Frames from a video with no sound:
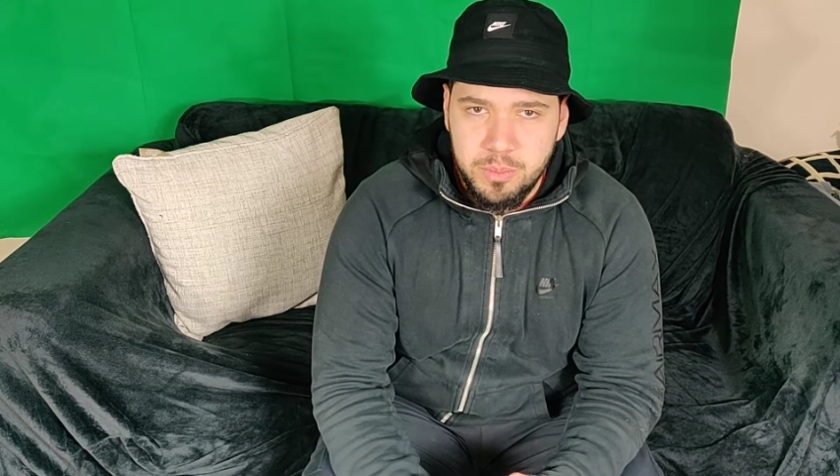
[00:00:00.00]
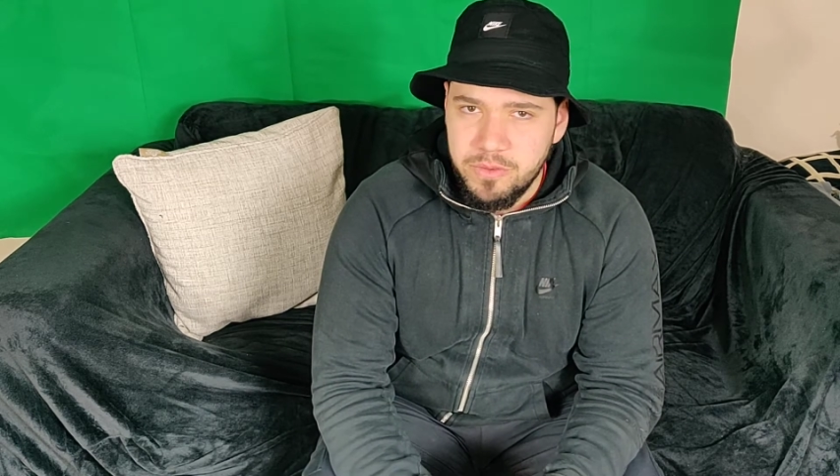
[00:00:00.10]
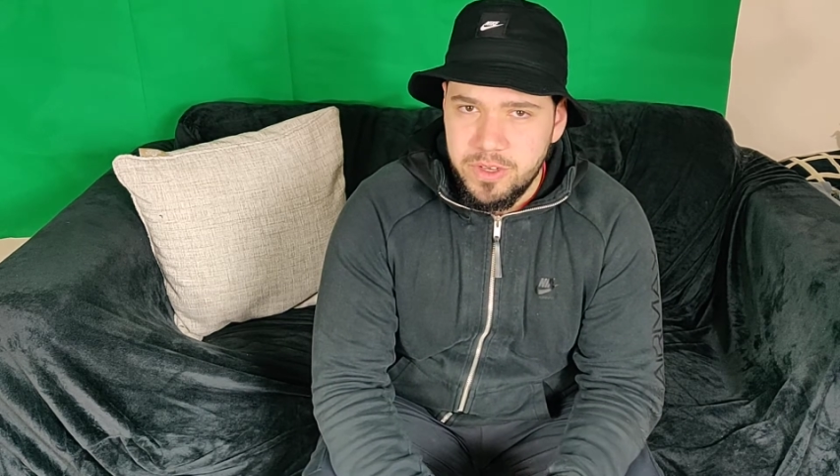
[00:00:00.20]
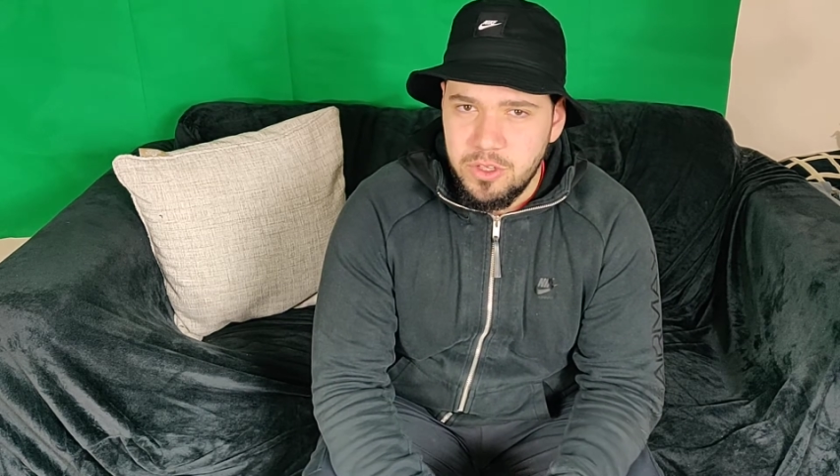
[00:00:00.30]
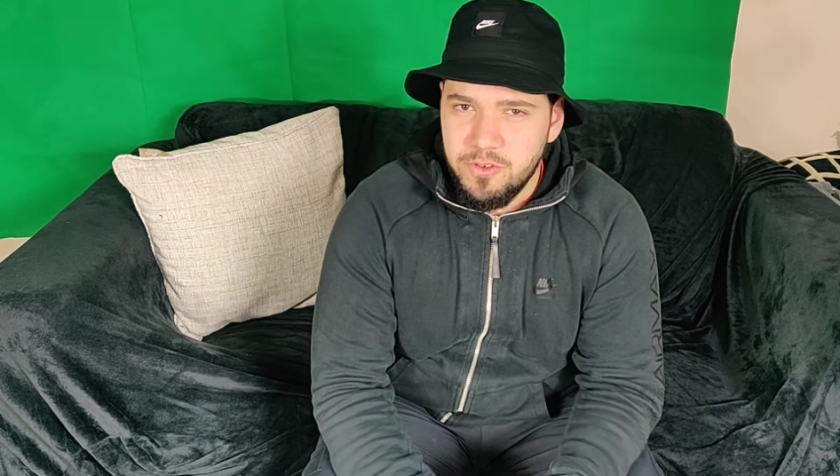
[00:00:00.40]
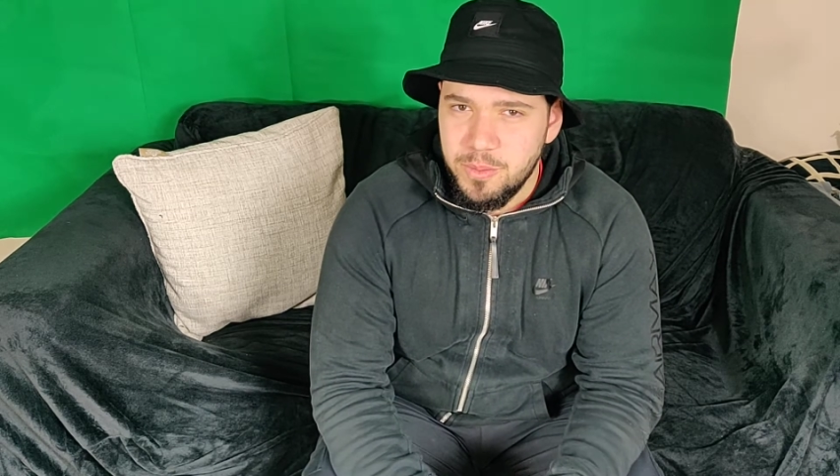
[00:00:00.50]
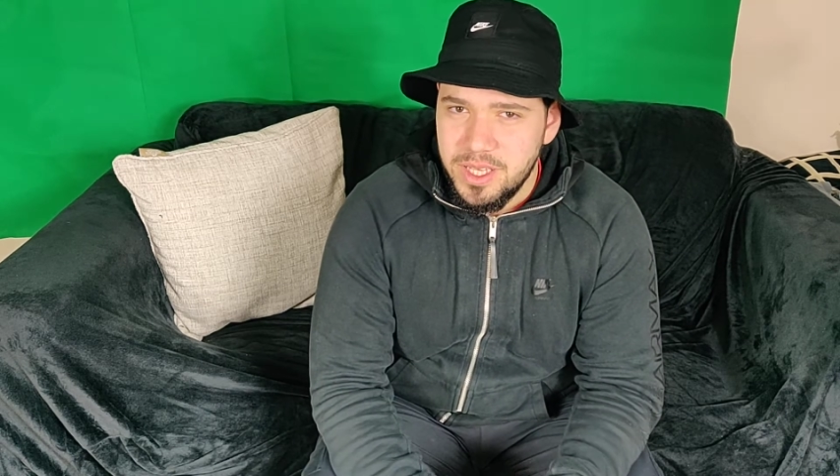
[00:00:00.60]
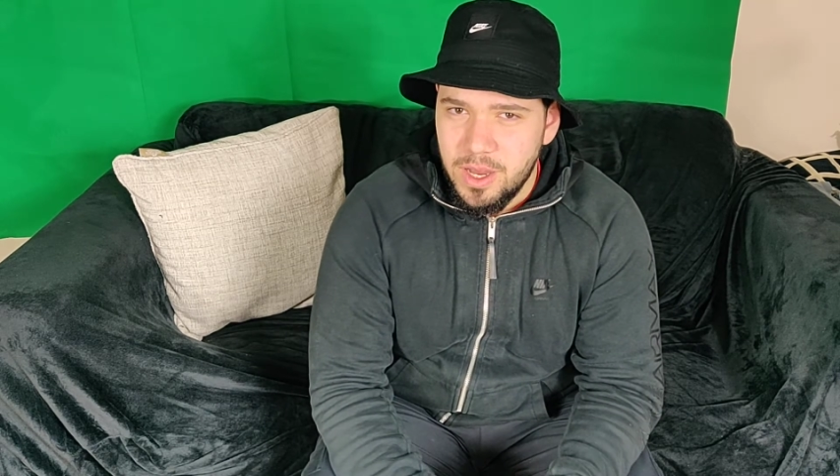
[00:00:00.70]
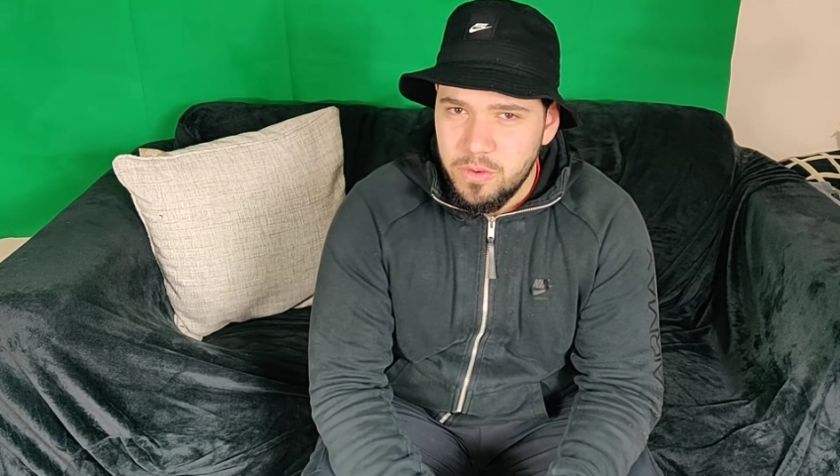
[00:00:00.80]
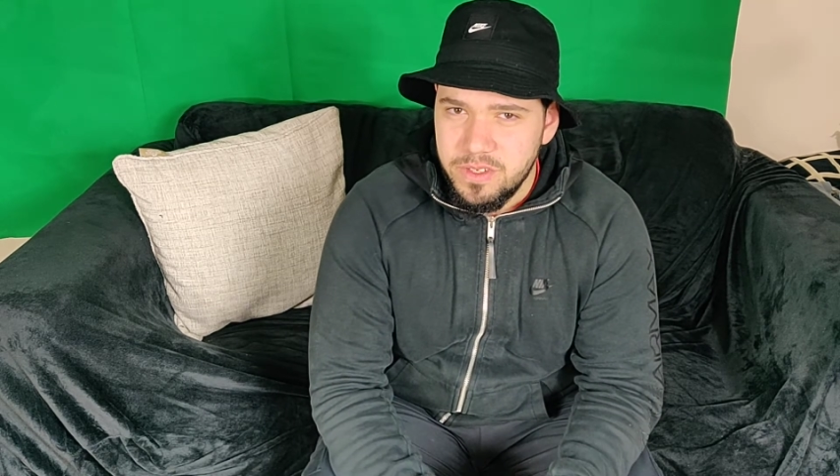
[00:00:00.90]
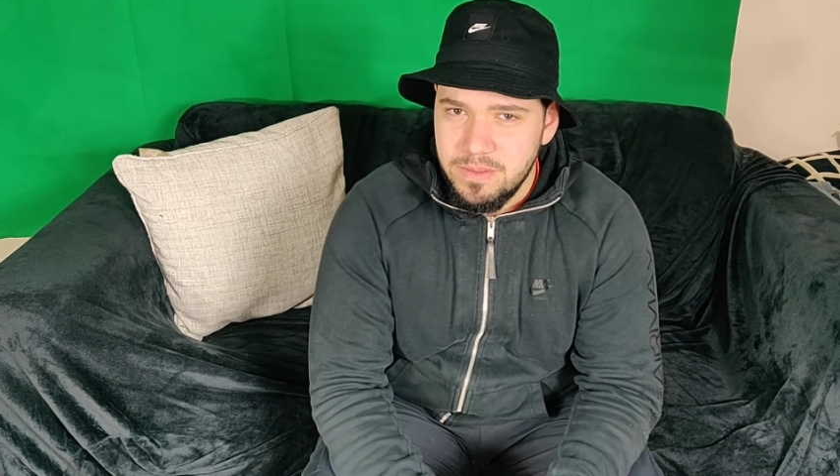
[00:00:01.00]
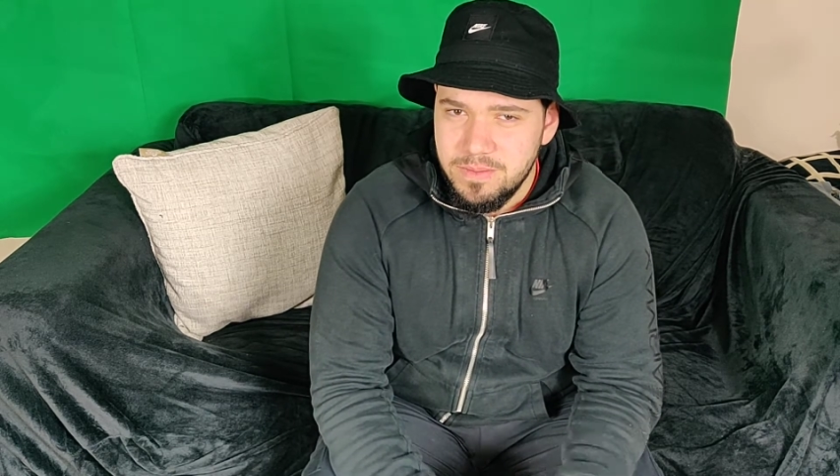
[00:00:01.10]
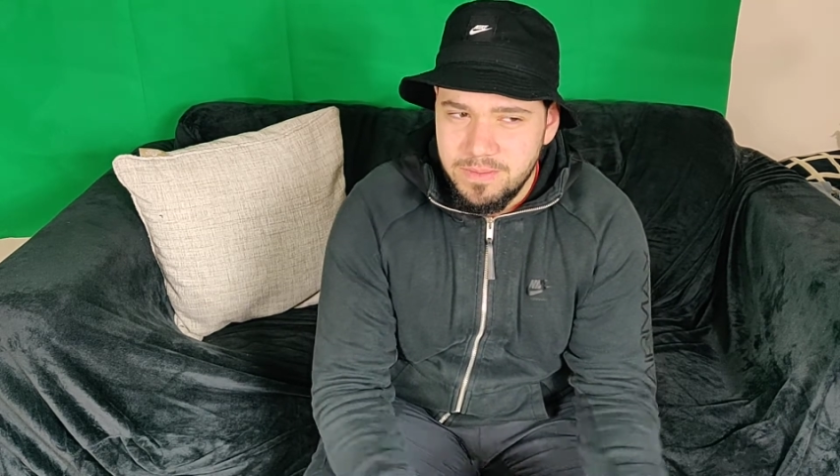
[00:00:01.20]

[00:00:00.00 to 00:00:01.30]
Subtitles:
prevent you from being healthy.